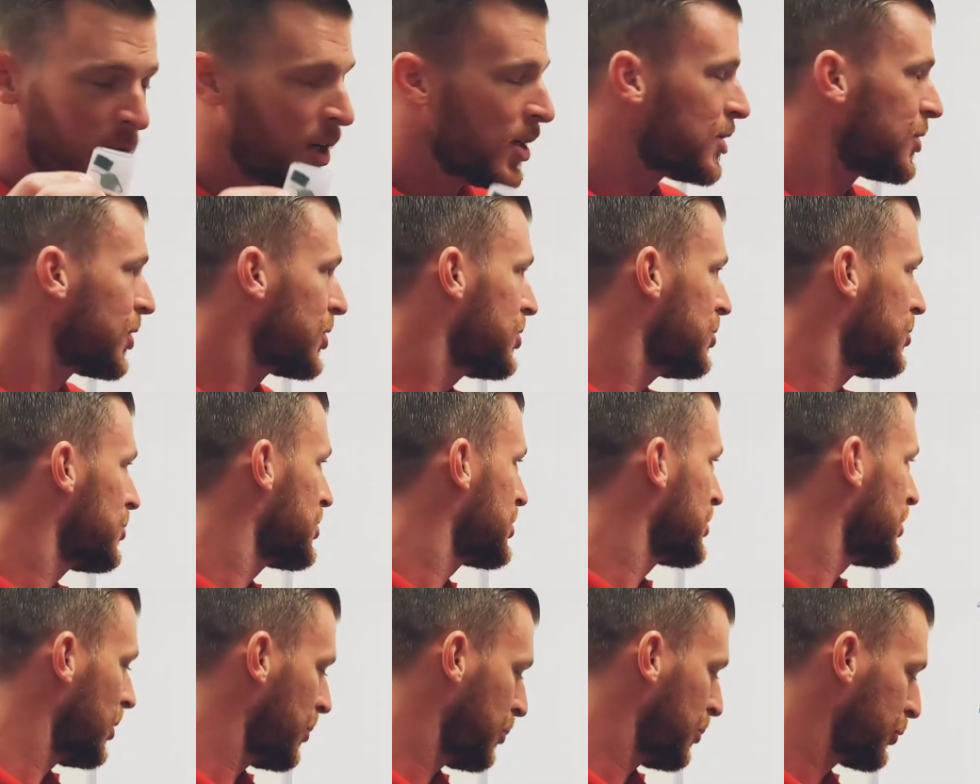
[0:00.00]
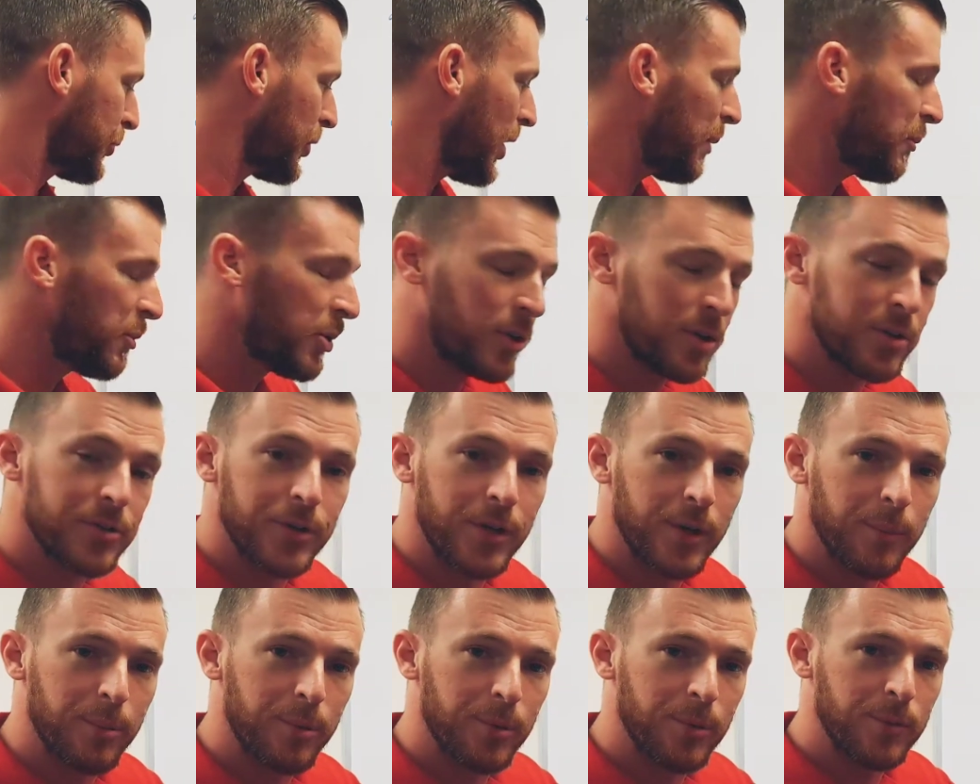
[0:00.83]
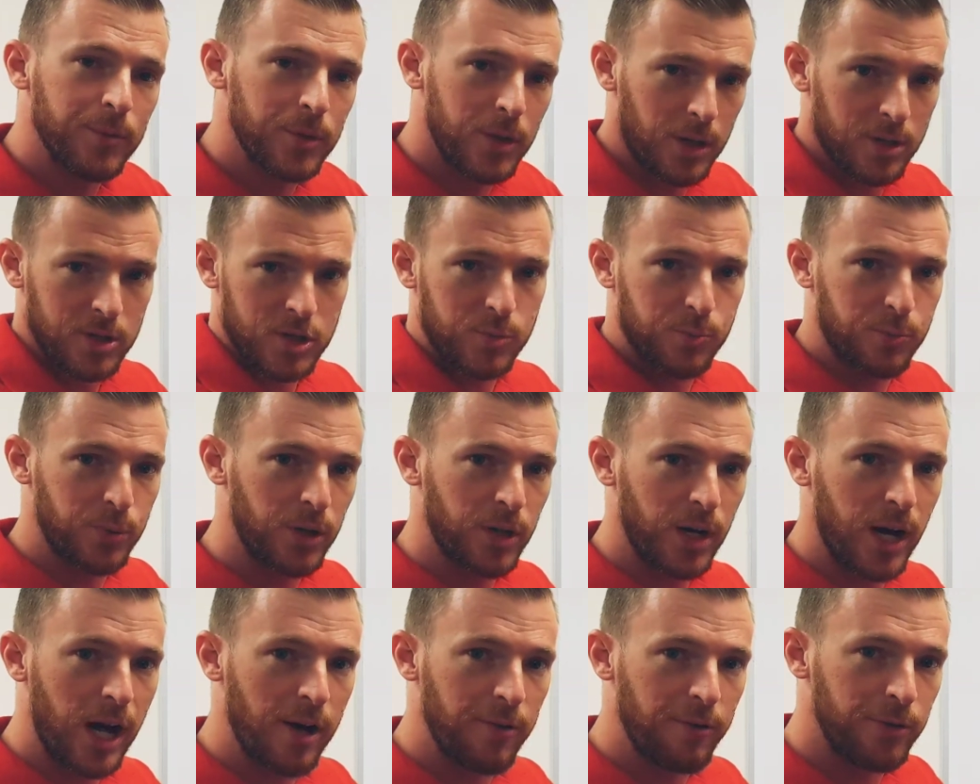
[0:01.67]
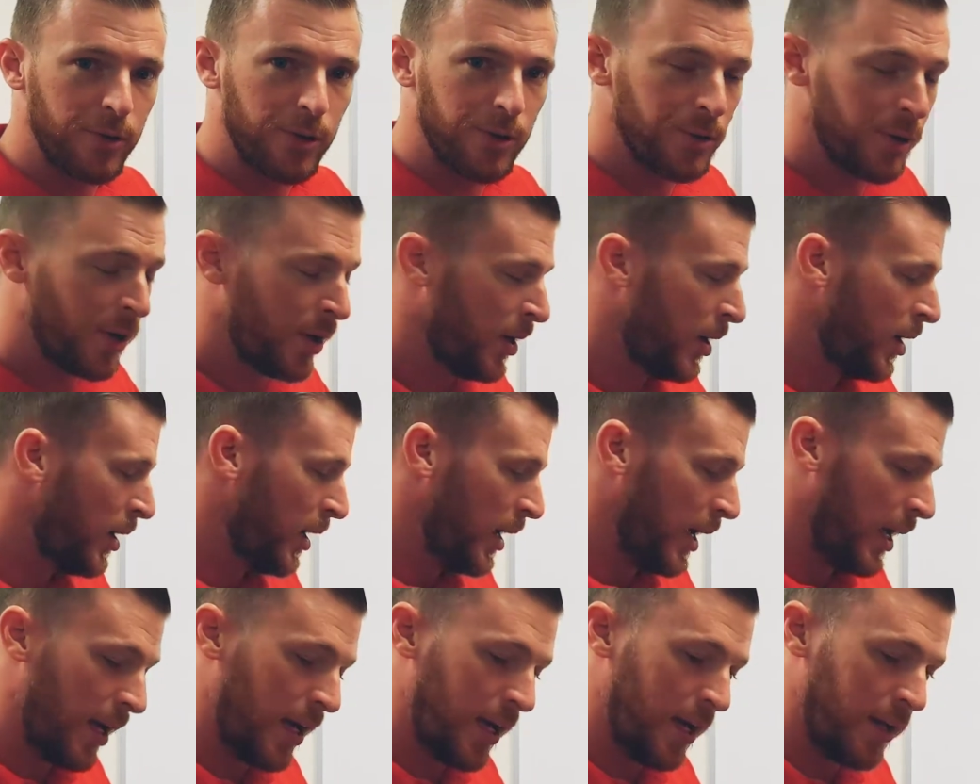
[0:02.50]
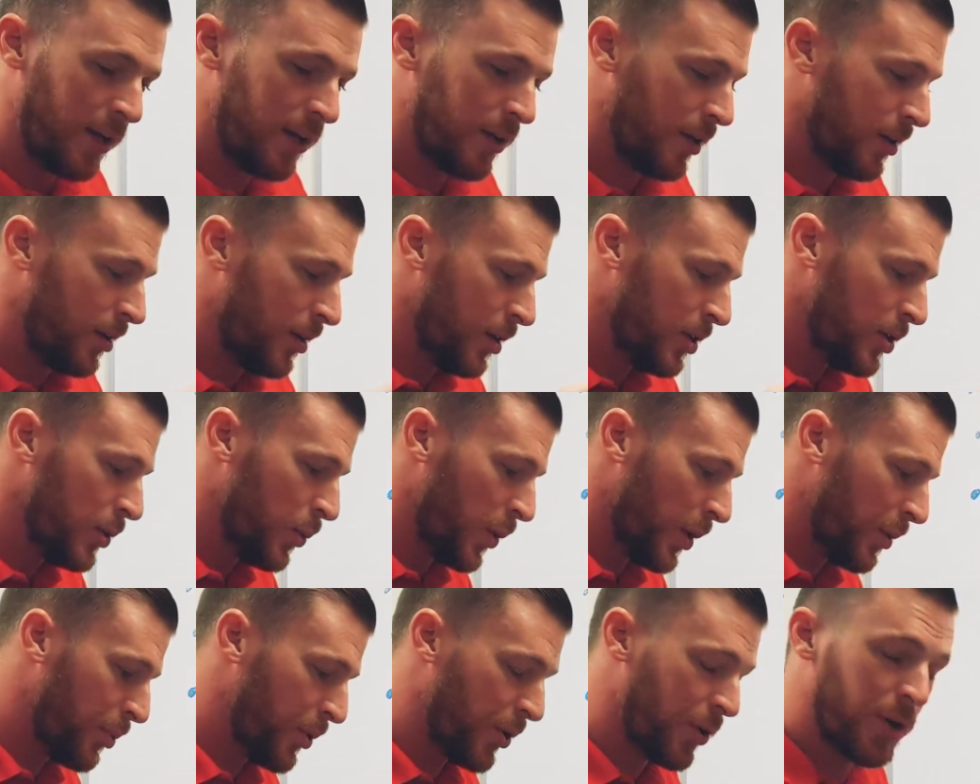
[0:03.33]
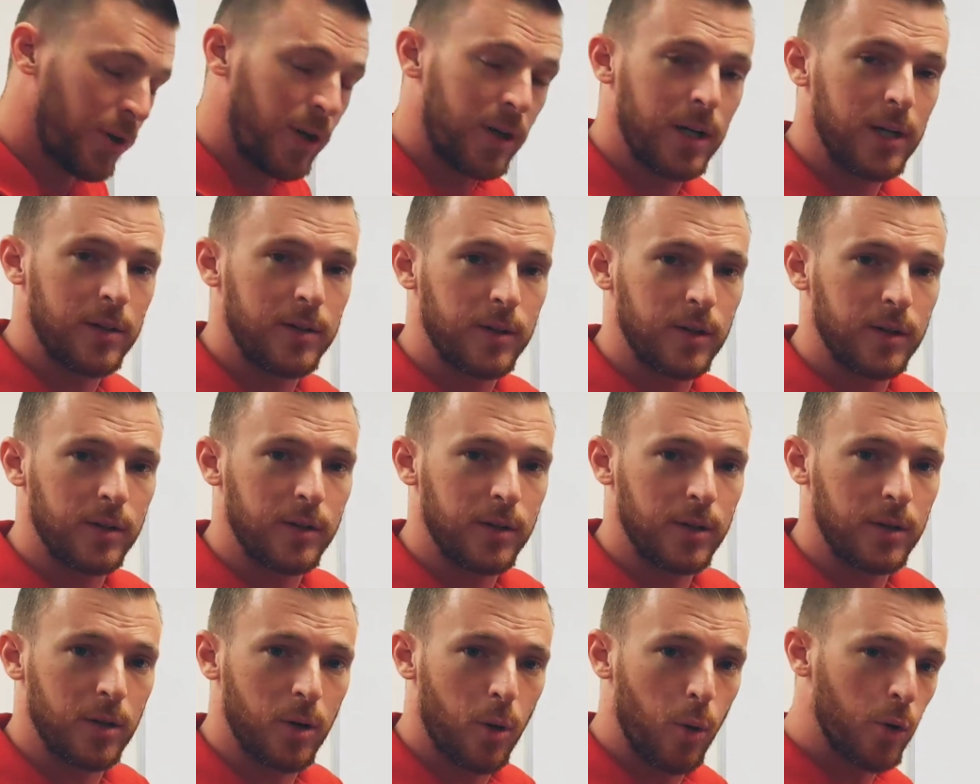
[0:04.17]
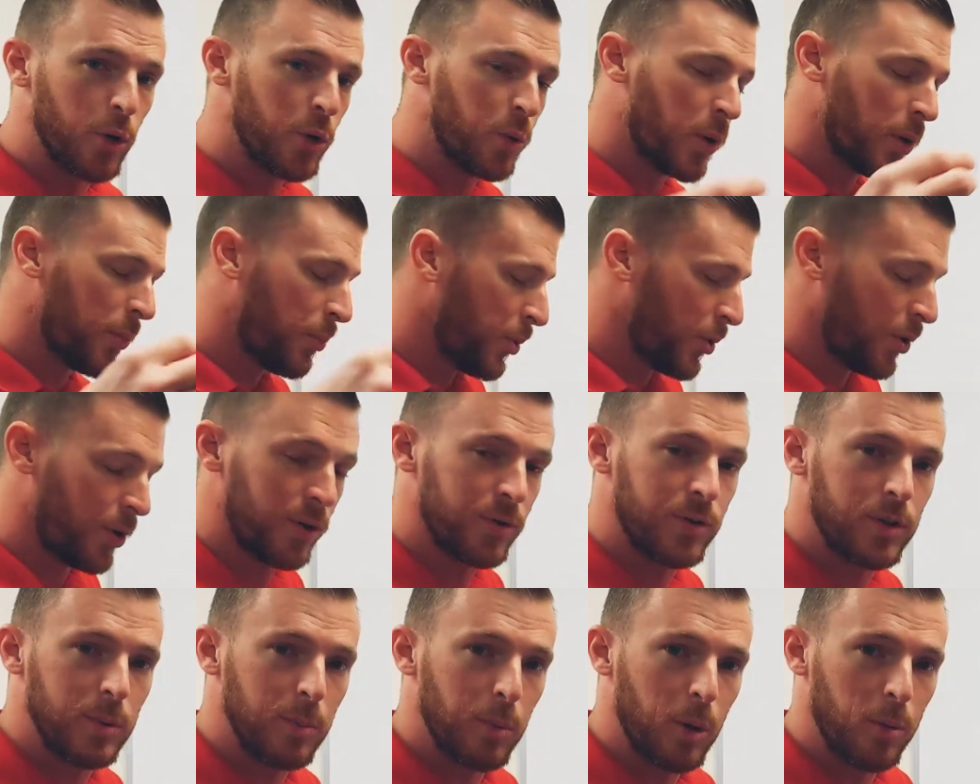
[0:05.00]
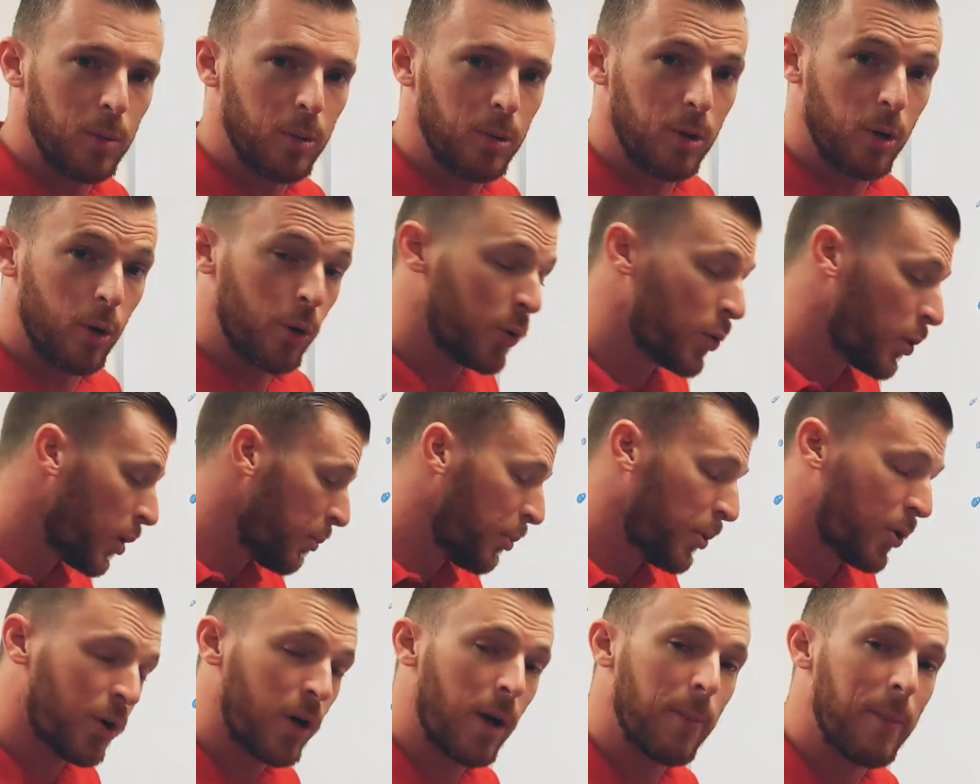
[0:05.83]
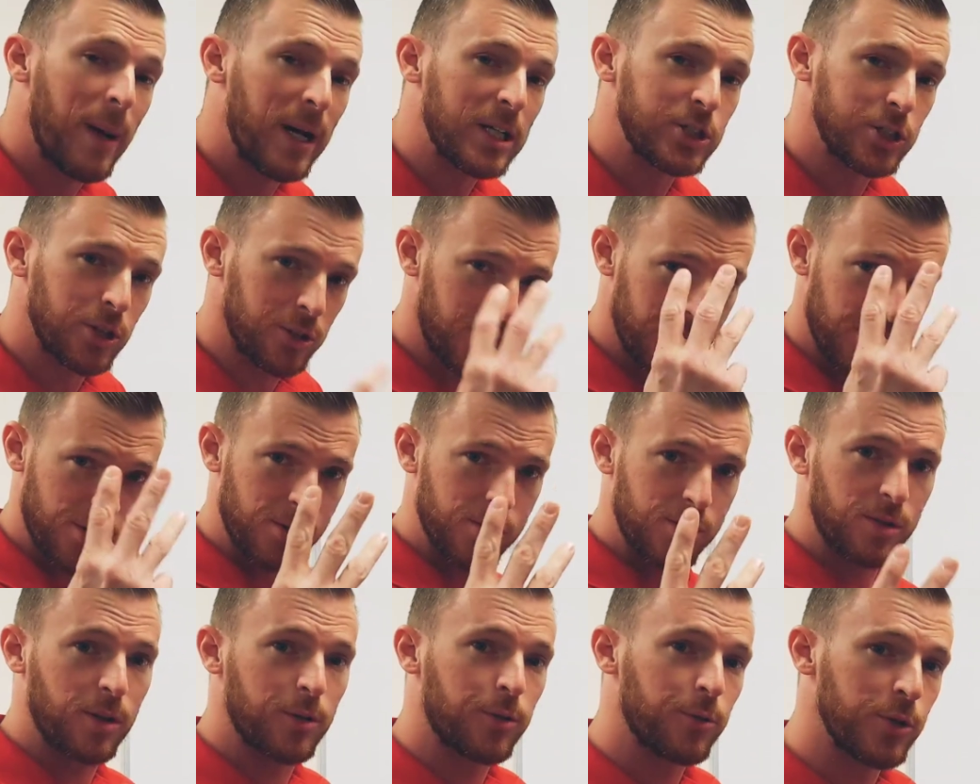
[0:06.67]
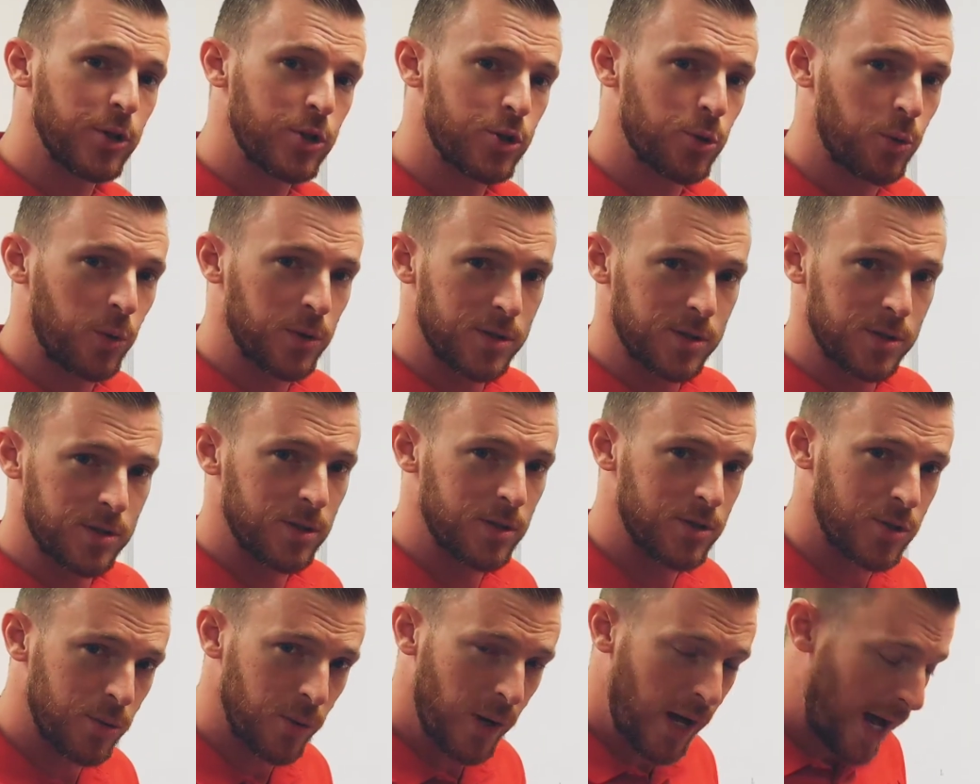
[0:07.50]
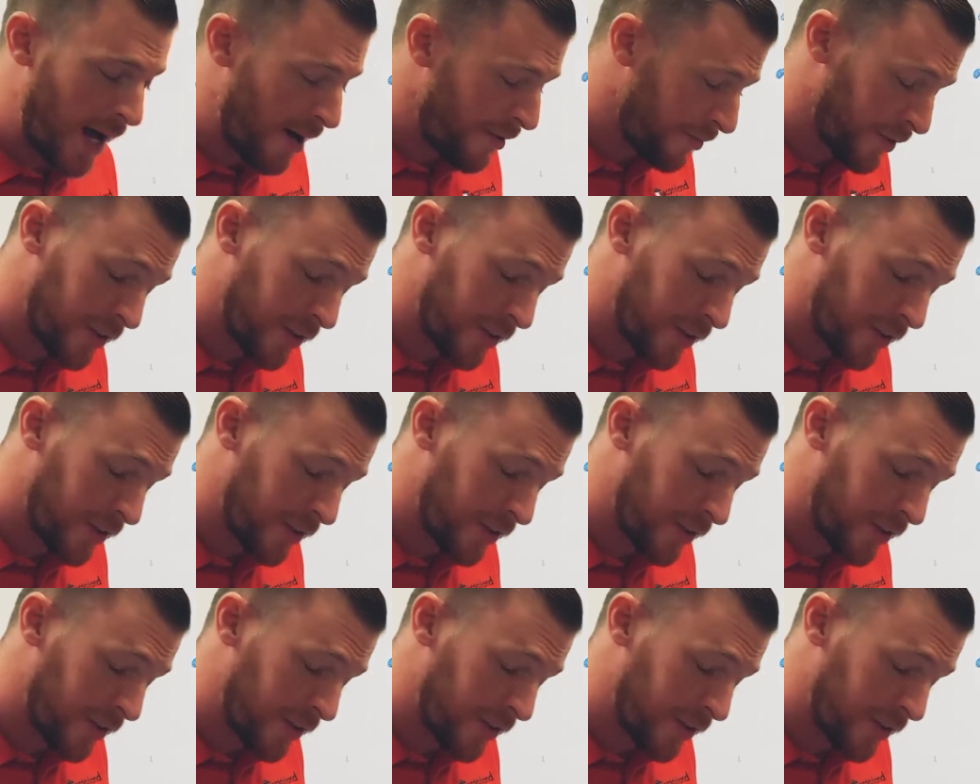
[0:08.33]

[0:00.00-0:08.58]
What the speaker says: So let's use the primary example. You got a Sprint iPhone and you want to put it on AT&T, or you want to put it on T-Mobile, or you want to put it on Metro, because those are the three choices that you have.